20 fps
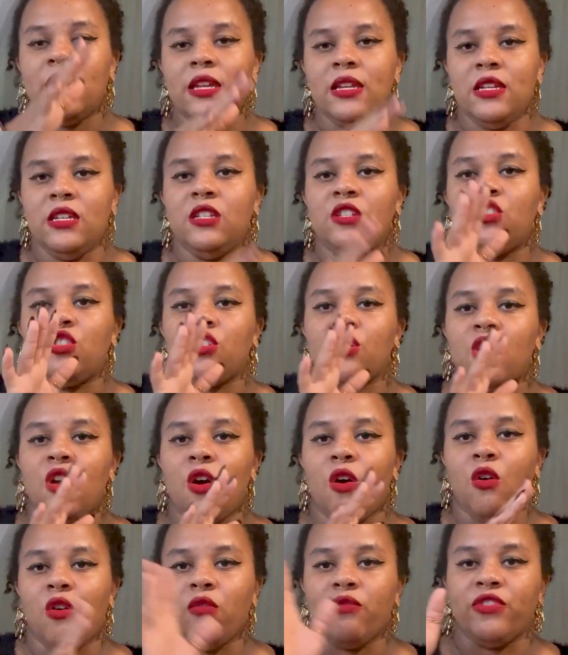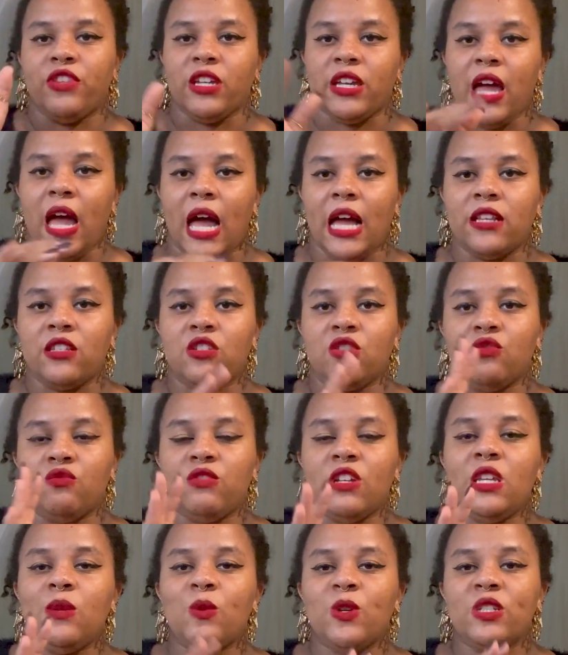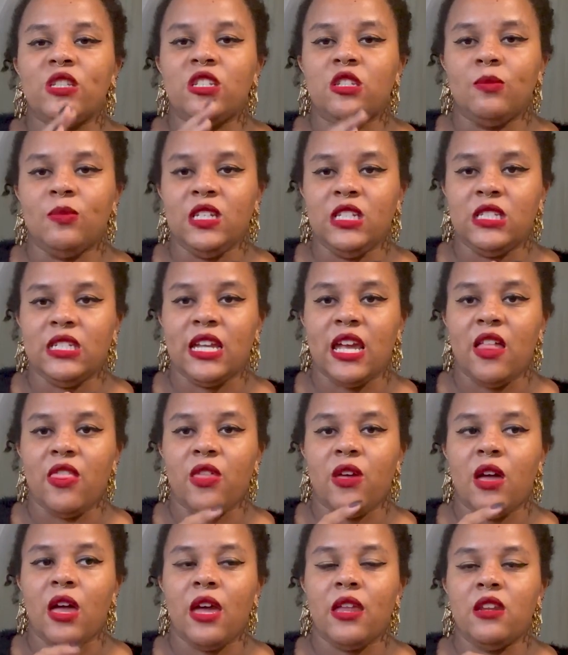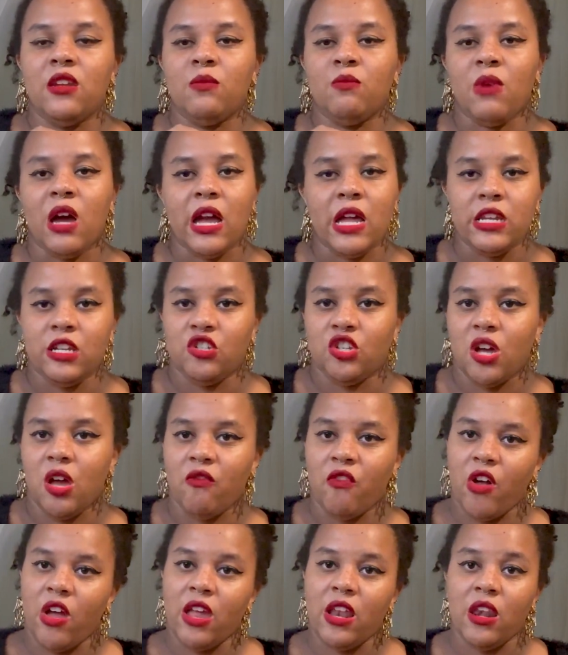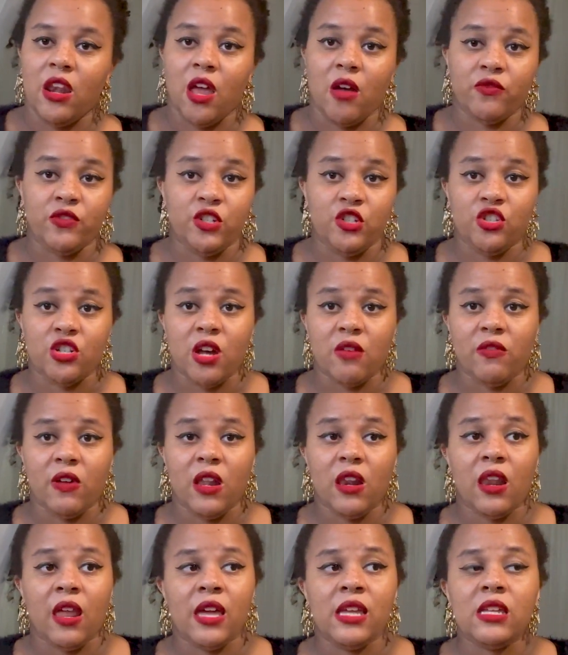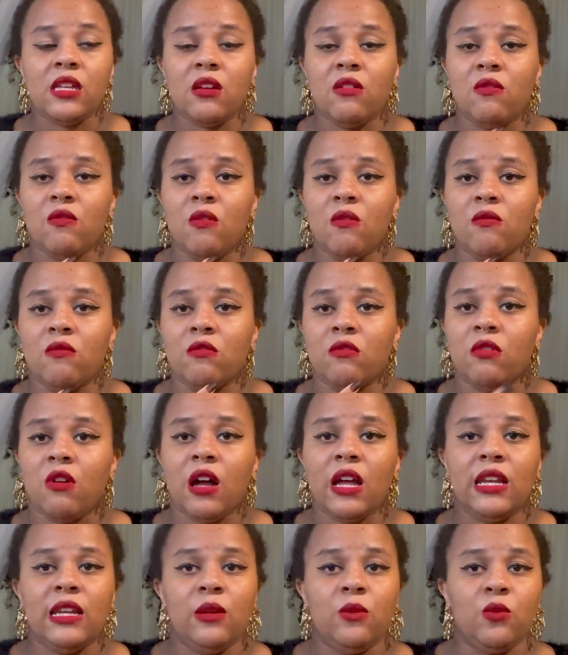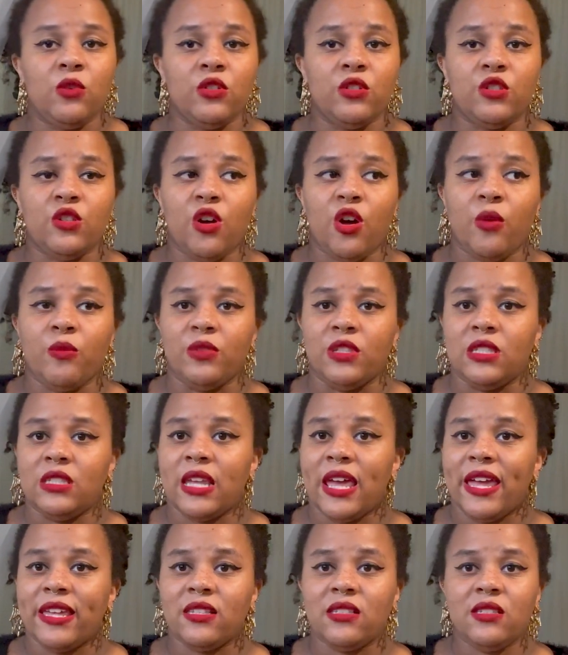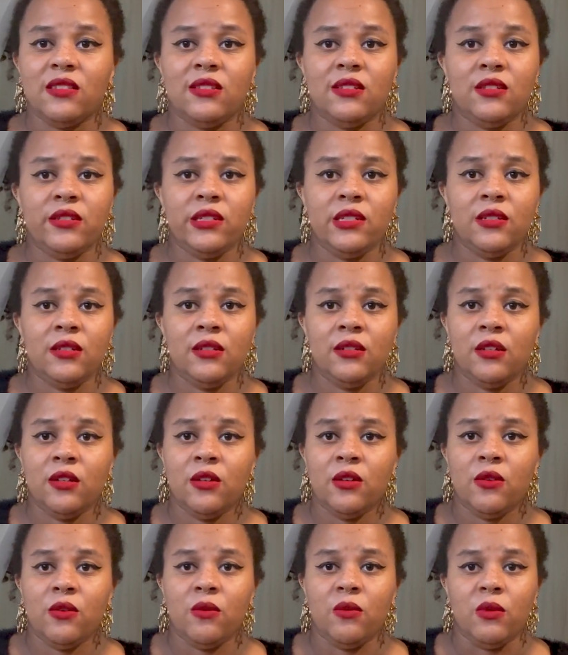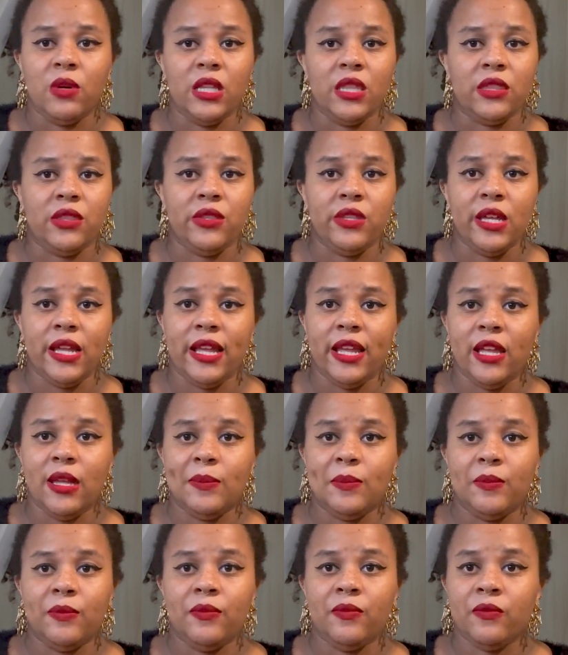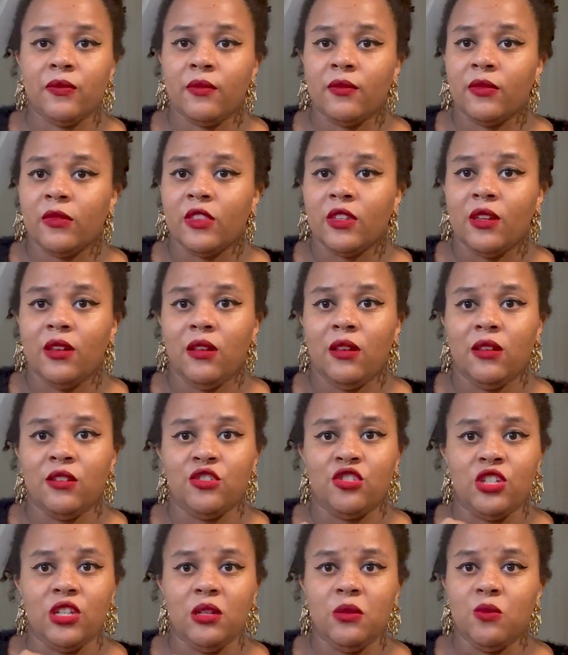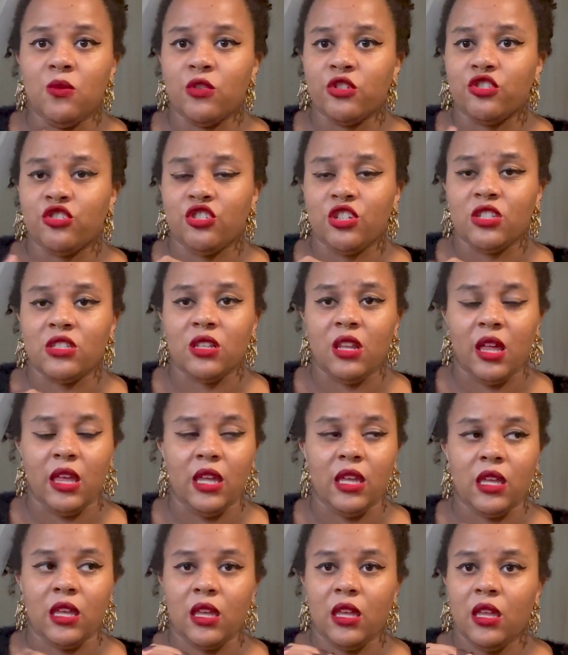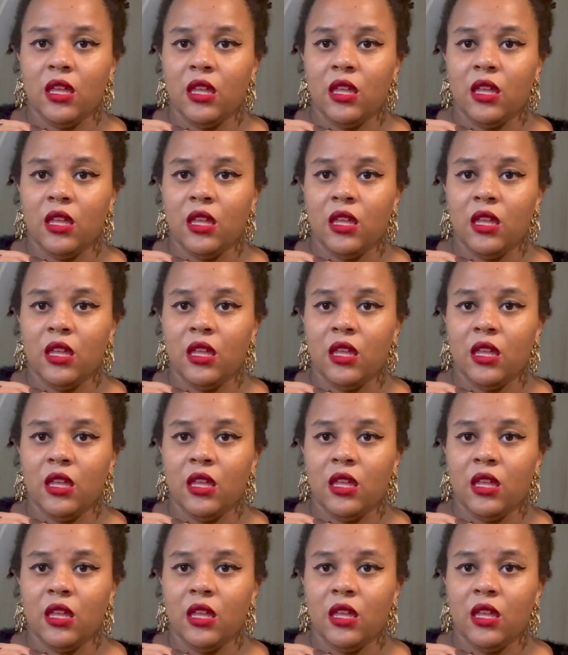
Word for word: each of the characters really wanted to be together and admired each other and loved each other. Like, Riley was obsessed with him, she was just like,